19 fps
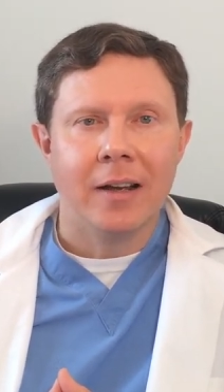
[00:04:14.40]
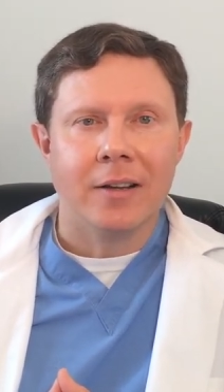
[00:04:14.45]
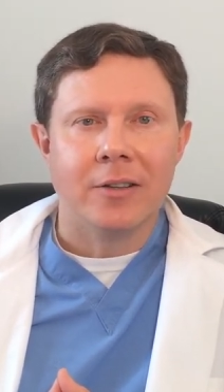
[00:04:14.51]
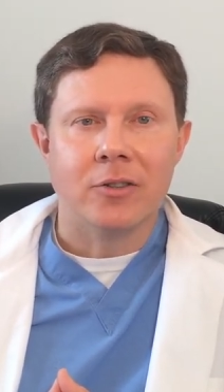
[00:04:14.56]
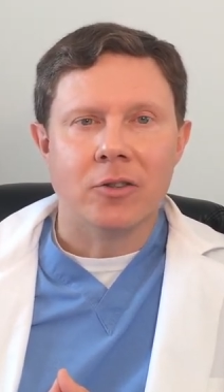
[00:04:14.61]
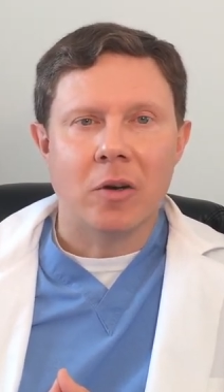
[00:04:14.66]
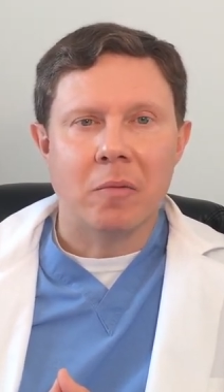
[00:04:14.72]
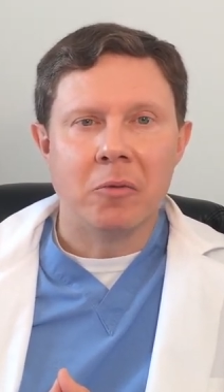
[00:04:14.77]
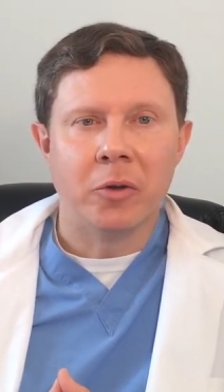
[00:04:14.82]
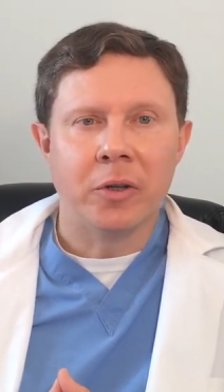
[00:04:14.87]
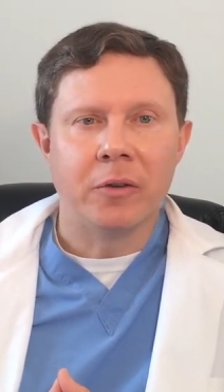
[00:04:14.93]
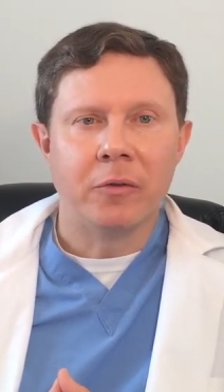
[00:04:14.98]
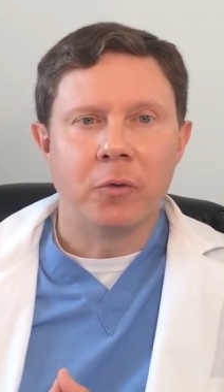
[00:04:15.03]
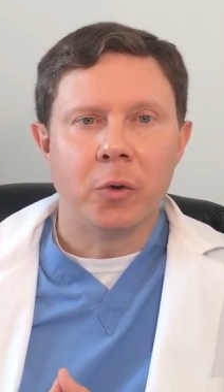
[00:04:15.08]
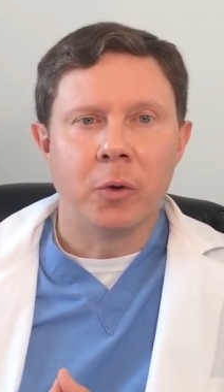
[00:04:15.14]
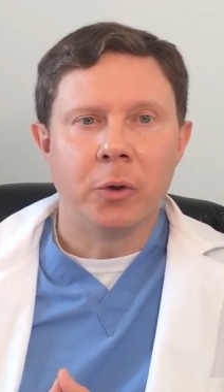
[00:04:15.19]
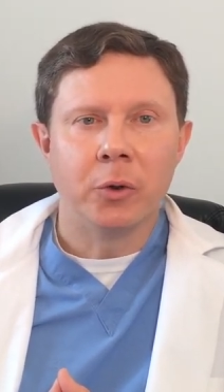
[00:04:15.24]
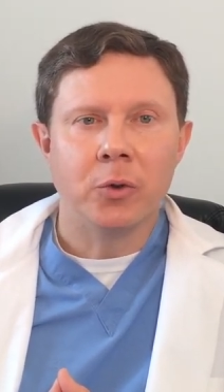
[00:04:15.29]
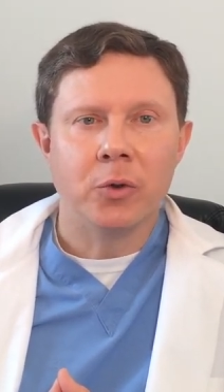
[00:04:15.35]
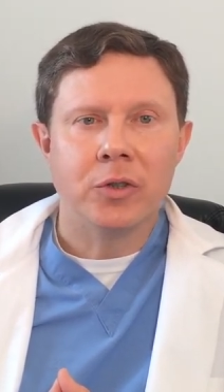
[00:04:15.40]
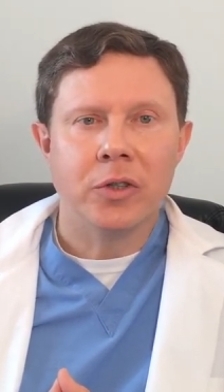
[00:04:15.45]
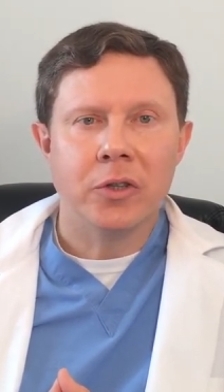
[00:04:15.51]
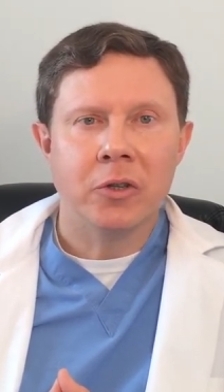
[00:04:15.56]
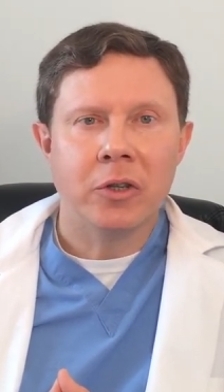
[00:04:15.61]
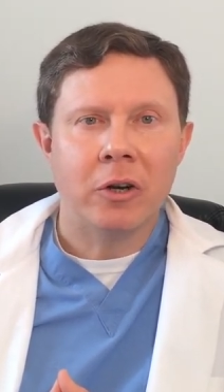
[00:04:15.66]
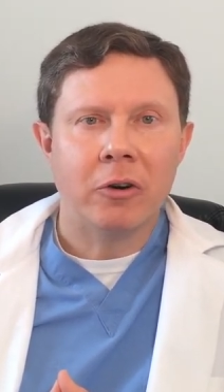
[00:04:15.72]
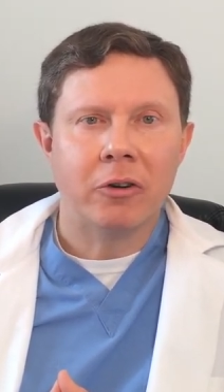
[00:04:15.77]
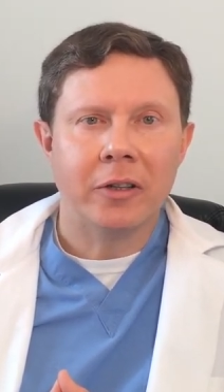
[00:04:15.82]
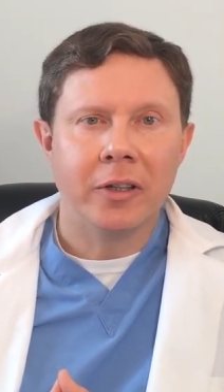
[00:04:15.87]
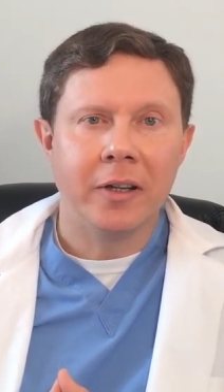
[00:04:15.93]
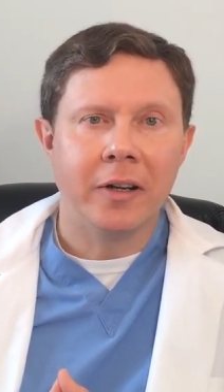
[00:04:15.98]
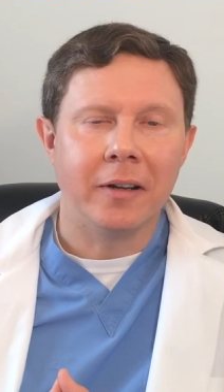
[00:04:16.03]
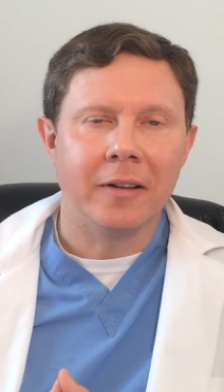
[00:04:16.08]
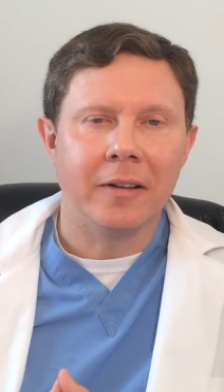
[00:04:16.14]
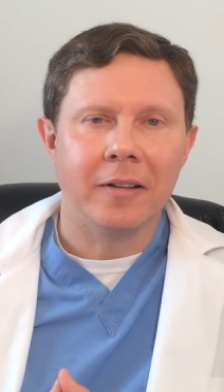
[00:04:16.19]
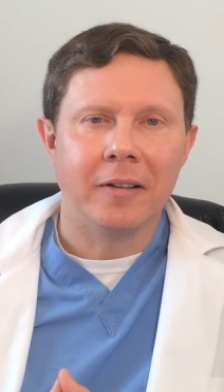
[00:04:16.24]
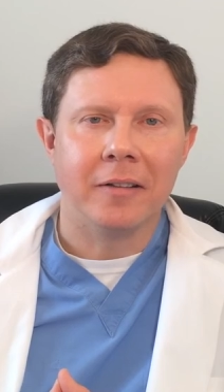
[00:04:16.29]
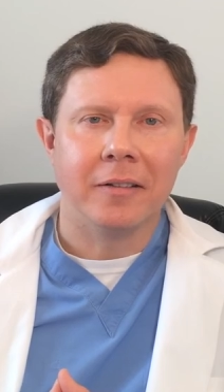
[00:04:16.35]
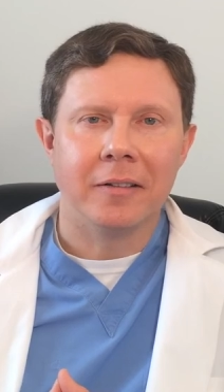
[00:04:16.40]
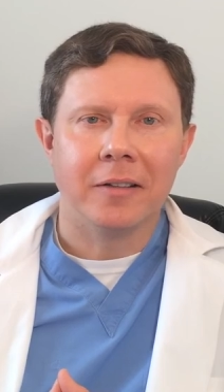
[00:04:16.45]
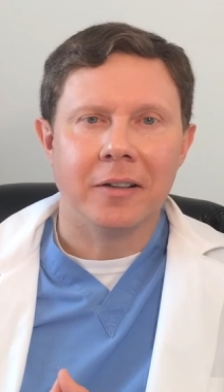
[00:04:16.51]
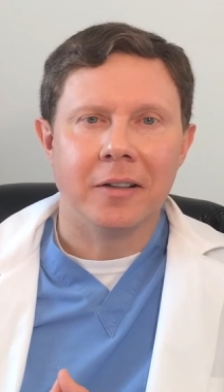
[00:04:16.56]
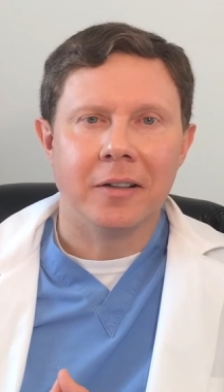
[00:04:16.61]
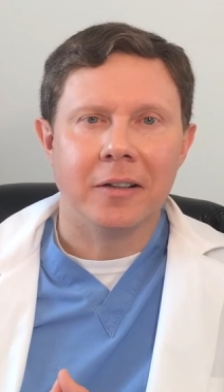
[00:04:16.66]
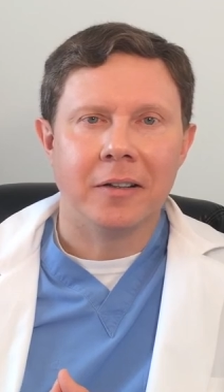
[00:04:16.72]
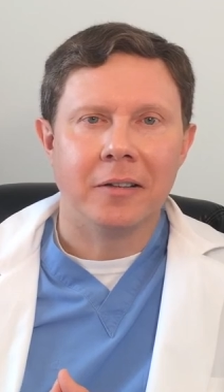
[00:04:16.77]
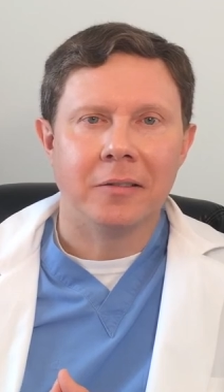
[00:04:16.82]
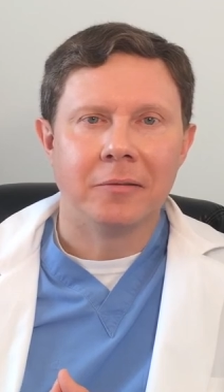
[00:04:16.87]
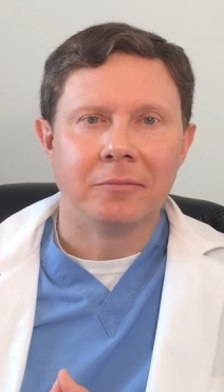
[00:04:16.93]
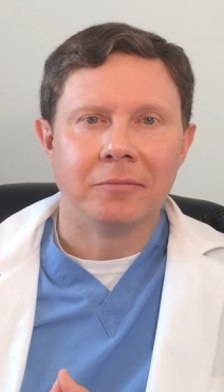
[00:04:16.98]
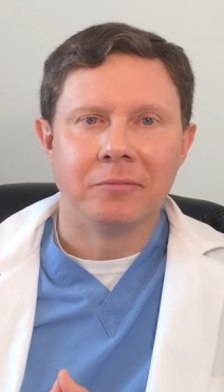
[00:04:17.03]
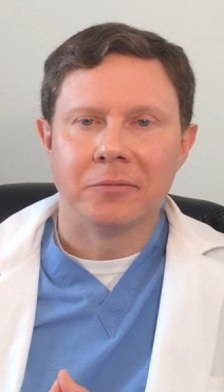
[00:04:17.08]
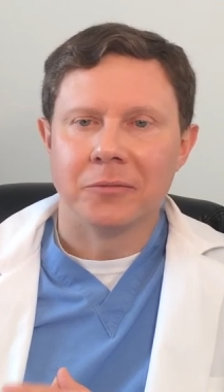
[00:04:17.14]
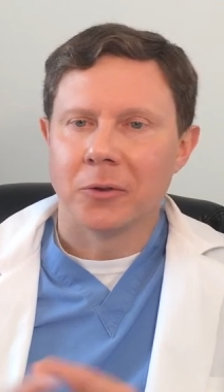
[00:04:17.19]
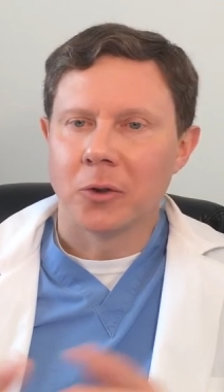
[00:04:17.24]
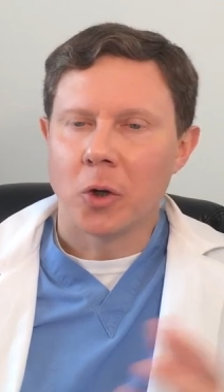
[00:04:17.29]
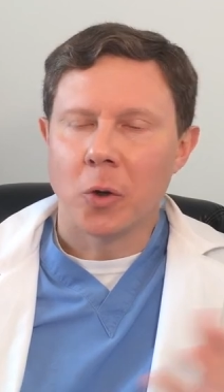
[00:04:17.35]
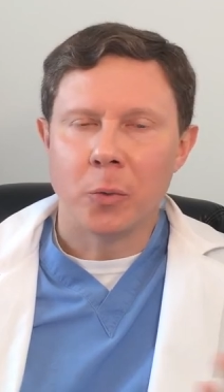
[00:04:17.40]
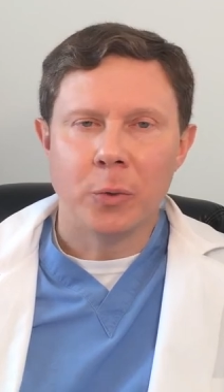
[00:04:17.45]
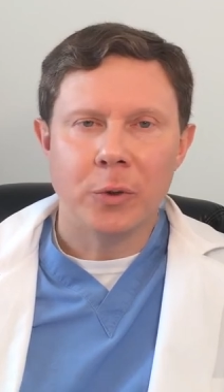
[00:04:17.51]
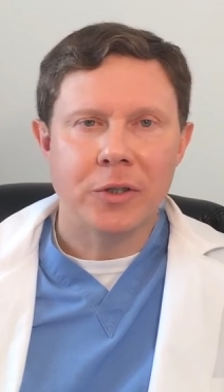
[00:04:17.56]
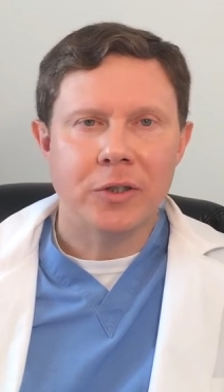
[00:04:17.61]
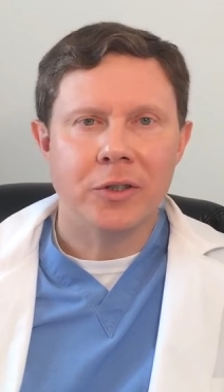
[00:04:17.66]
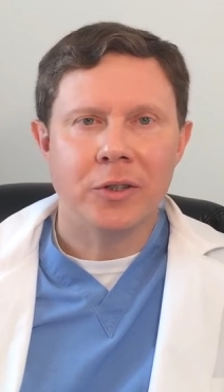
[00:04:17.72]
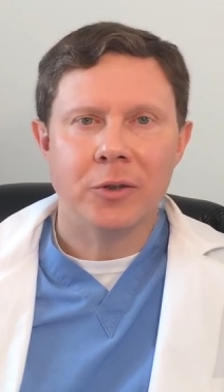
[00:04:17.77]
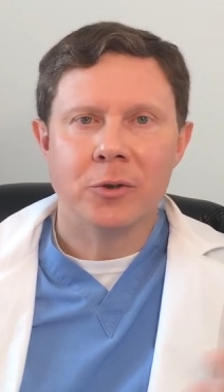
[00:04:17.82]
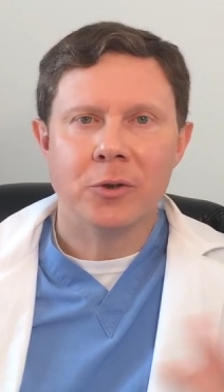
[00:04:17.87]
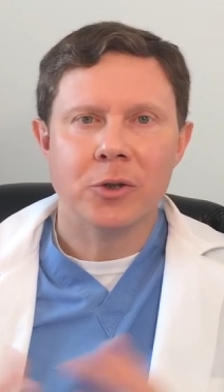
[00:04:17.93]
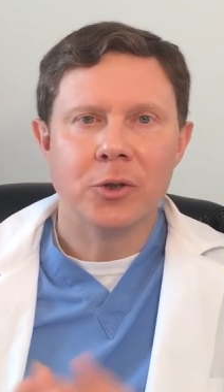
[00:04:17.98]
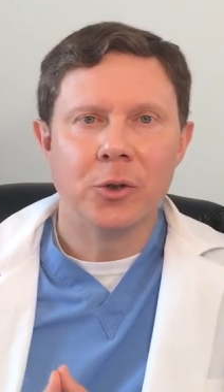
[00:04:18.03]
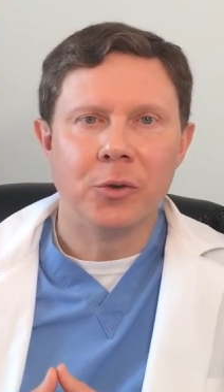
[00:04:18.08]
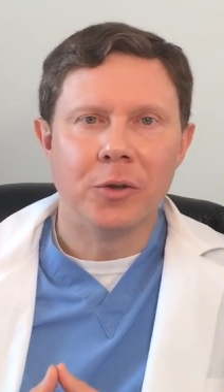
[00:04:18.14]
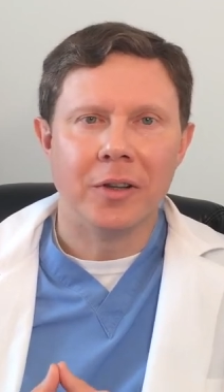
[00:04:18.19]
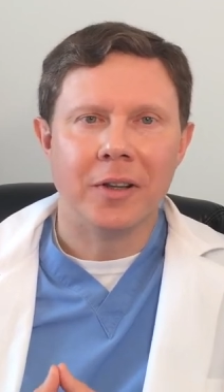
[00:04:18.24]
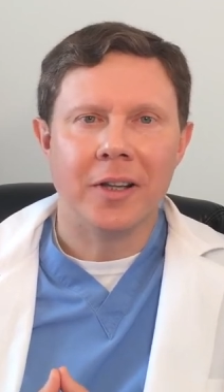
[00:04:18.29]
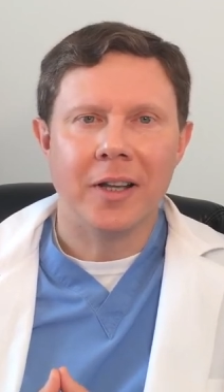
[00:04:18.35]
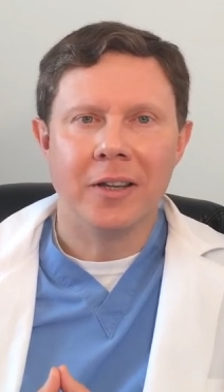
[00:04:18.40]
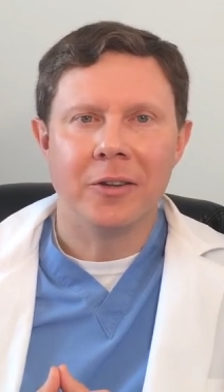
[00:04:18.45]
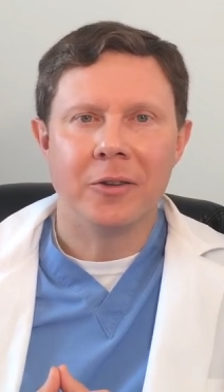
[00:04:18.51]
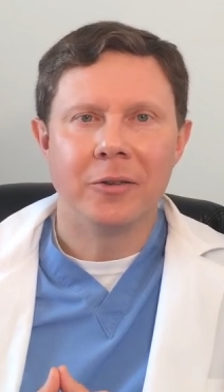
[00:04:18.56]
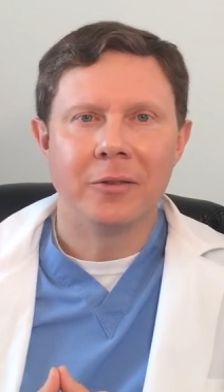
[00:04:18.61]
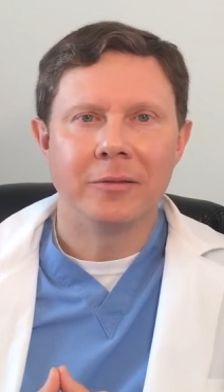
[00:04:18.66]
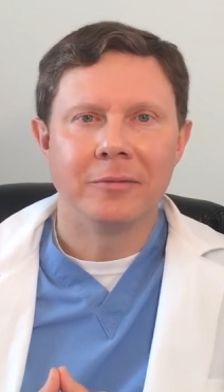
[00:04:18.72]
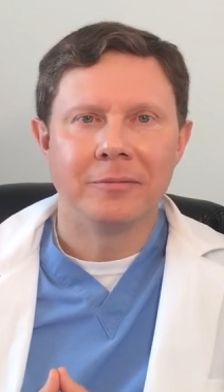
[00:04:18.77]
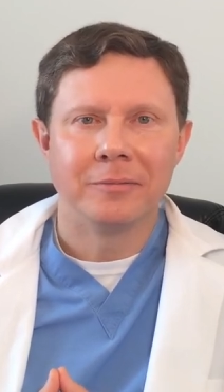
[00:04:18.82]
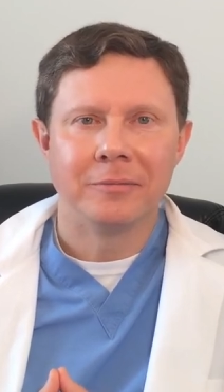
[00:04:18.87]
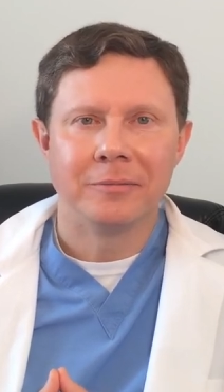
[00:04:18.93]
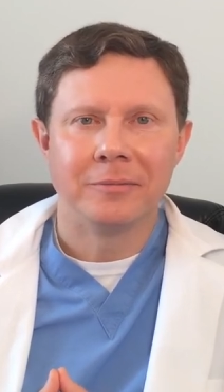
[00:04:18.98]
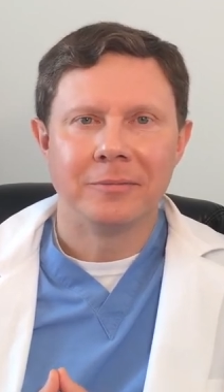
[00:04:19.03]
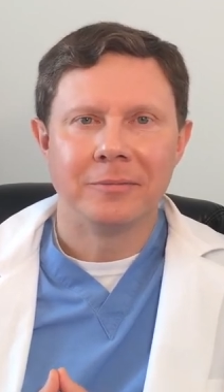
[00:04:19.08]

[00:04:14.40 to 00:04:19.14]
So I'm looking forward to seeing you in our clinic and um, hope we see you soon. Thank you.